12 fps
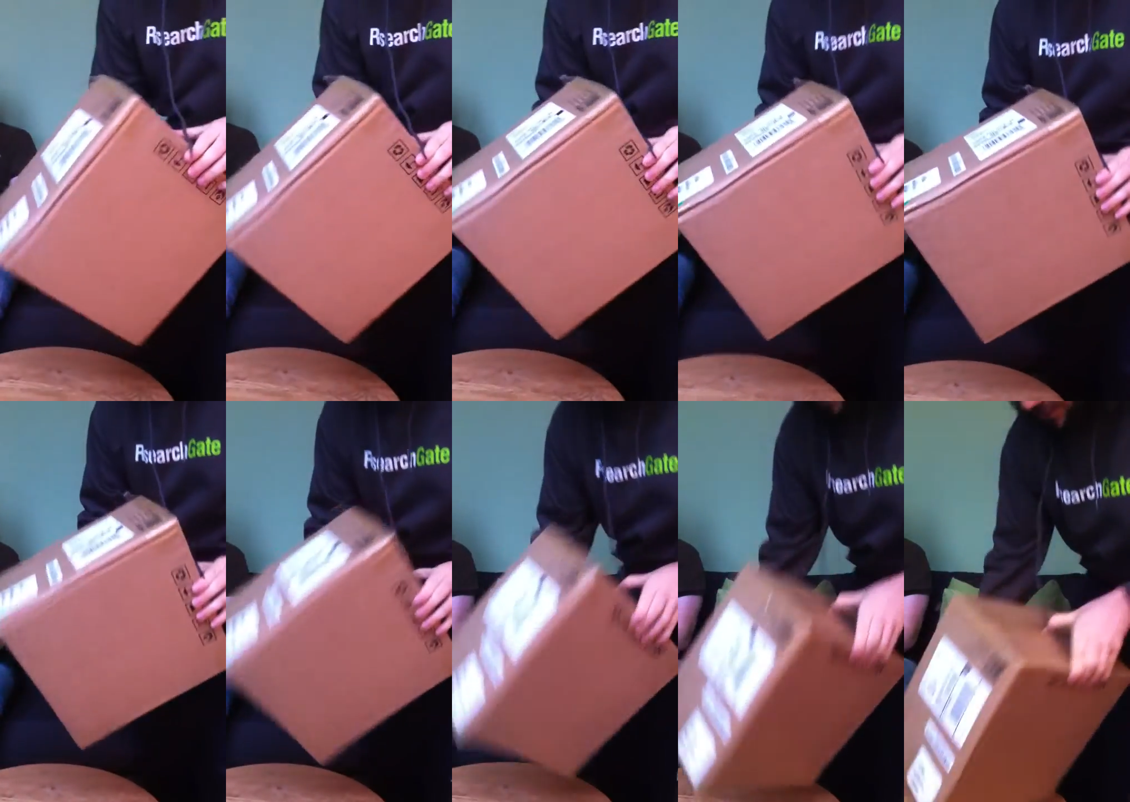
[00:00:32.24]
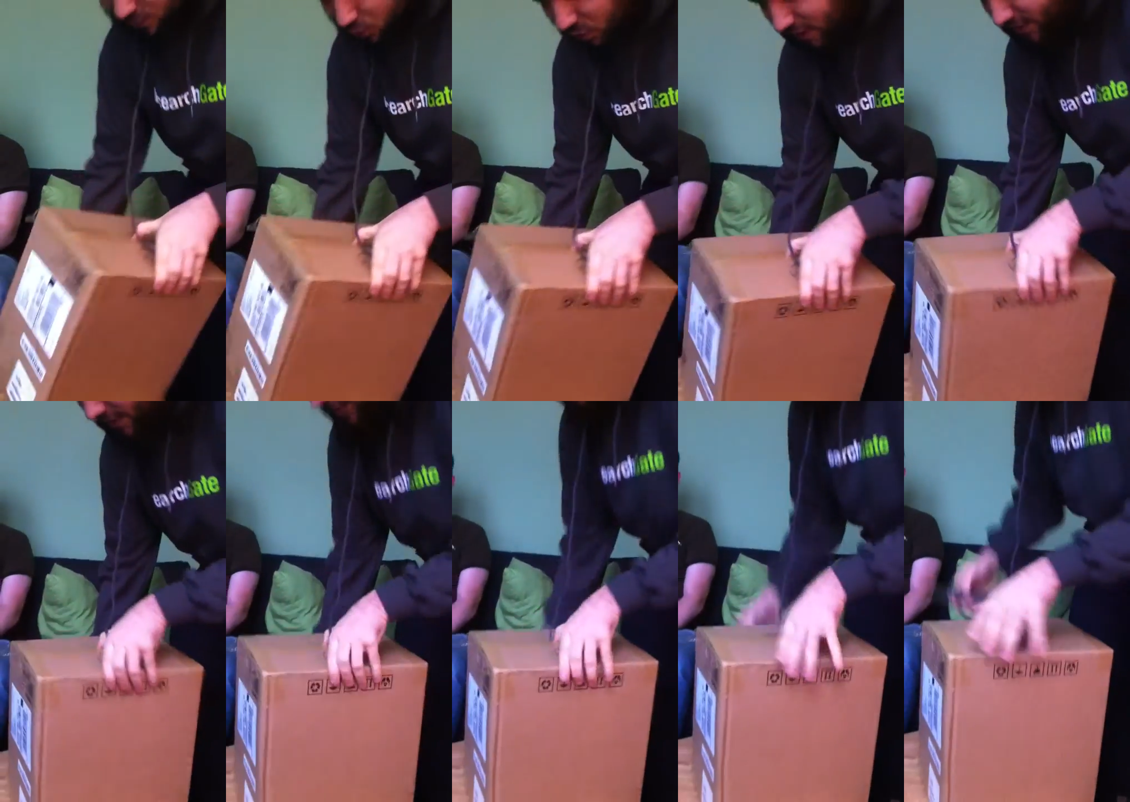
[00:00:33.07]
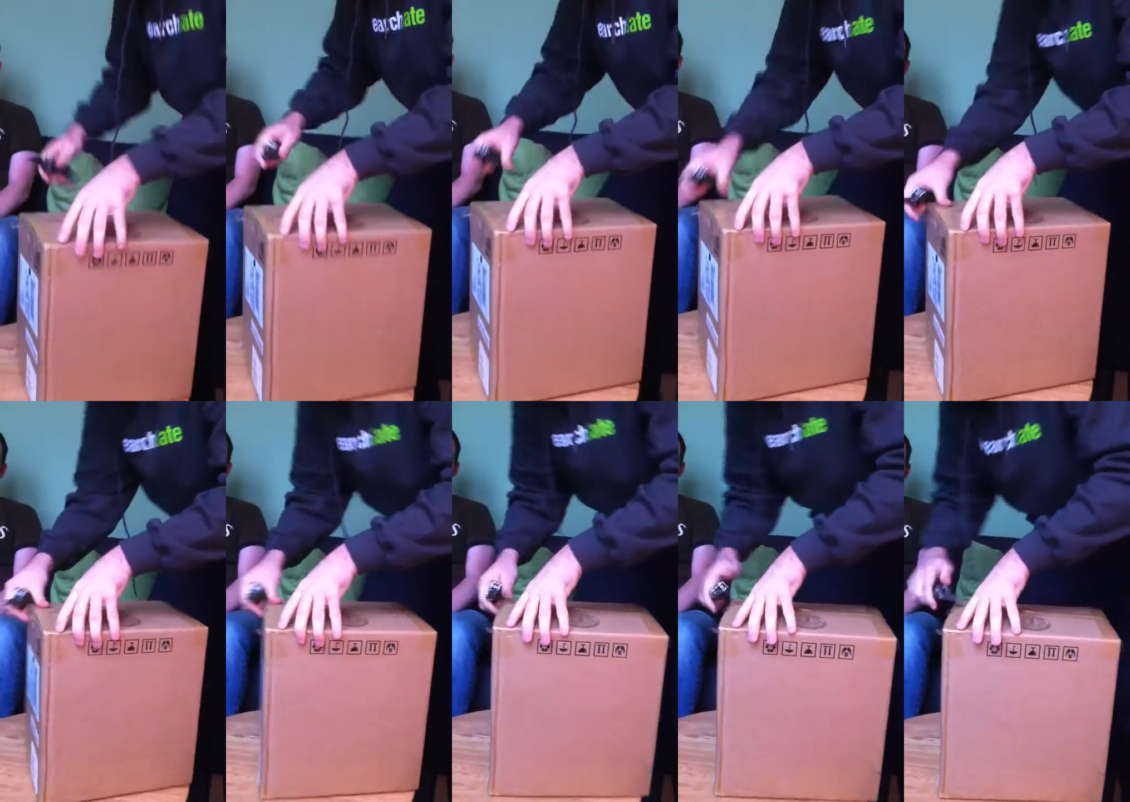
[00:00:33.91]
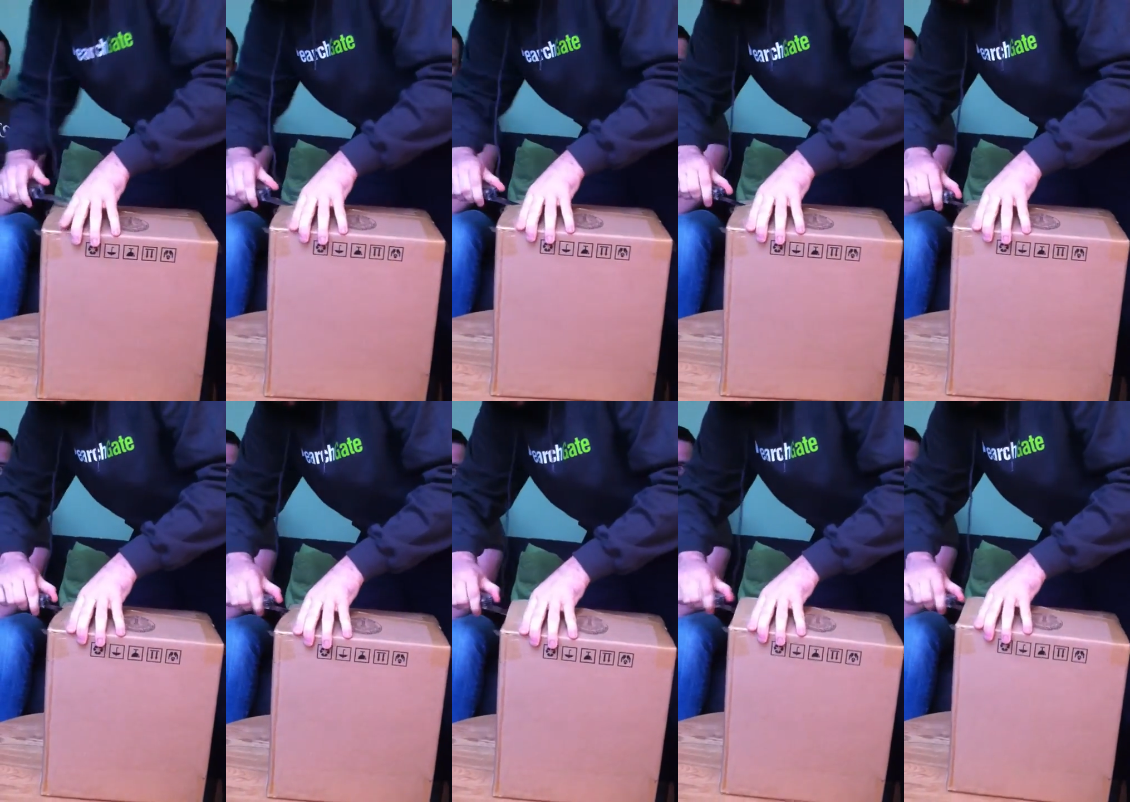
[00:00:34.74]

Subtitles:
(no speaker visible)